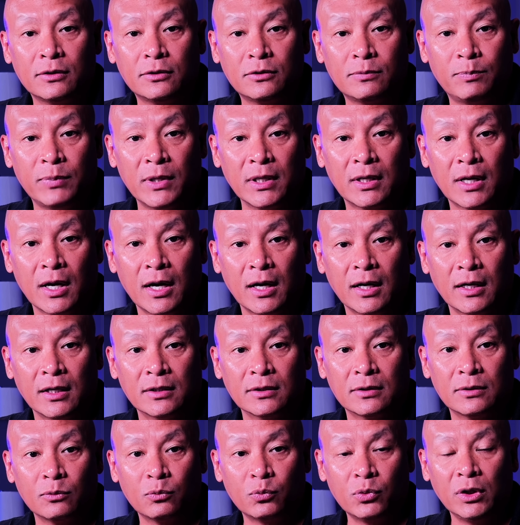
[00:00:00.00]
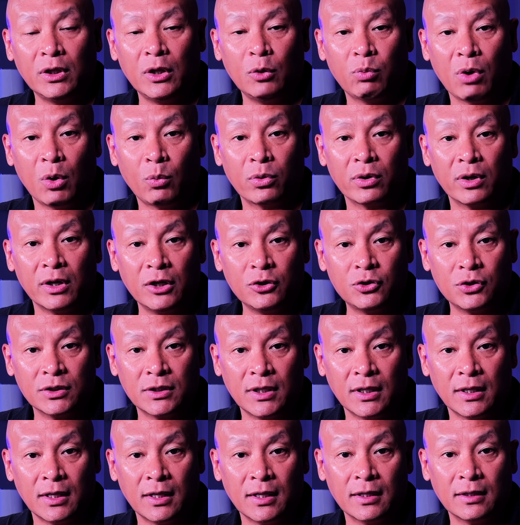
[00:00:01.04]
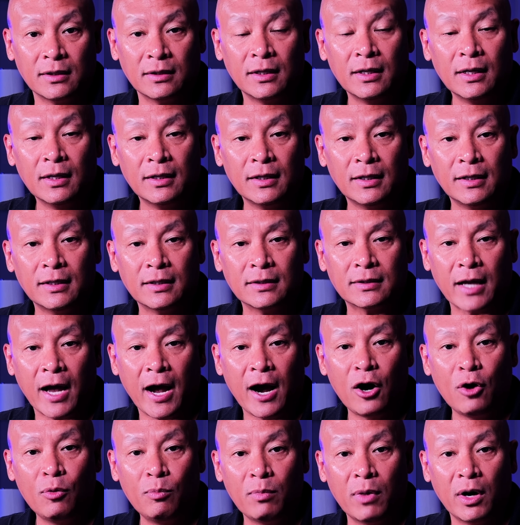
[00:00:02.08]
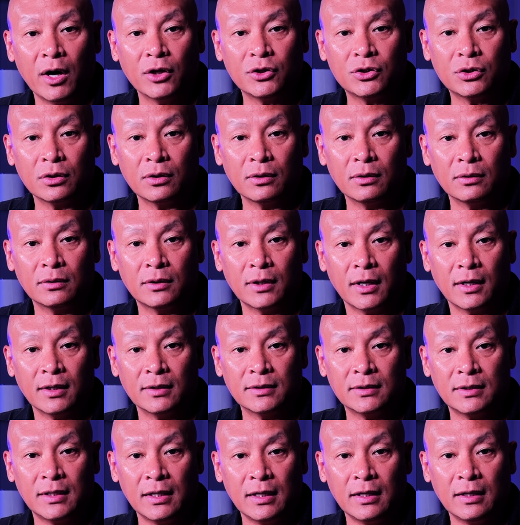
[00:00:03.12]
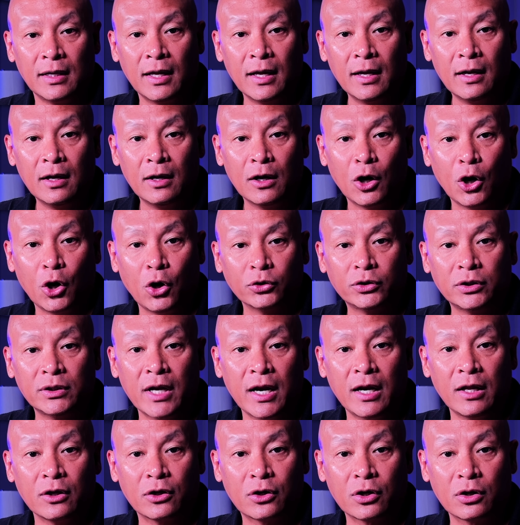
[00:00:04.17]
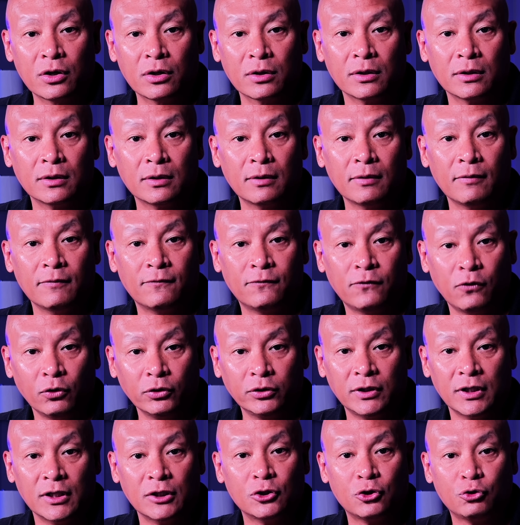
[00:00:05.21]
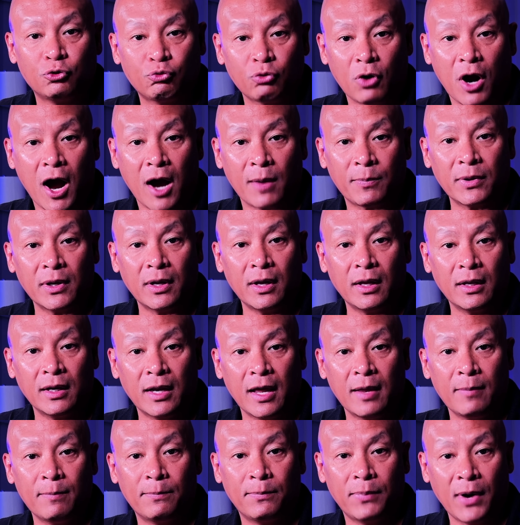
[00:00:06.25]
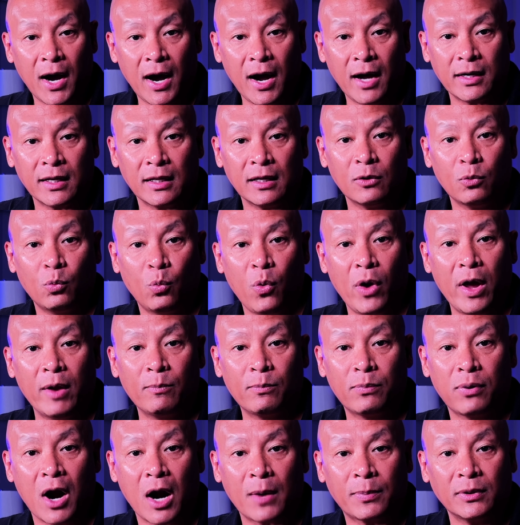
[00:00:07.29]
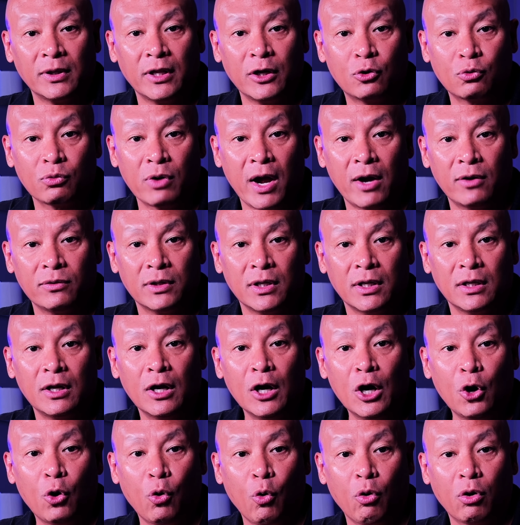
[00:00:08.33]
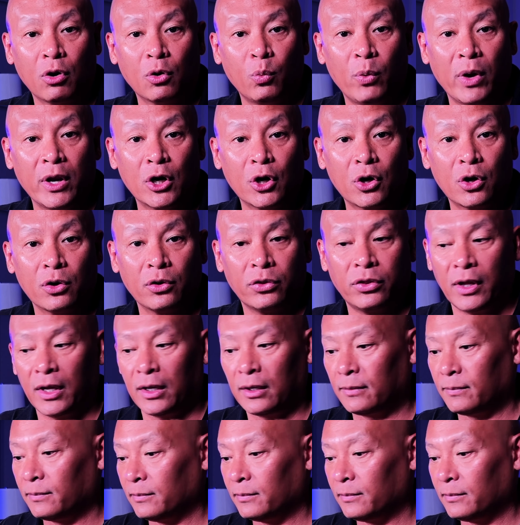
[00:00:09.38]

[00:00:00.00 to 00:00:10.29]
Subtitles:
because really what we're interested in is how much does the alternating current voltage drop in a body when properly grounded or when earthing.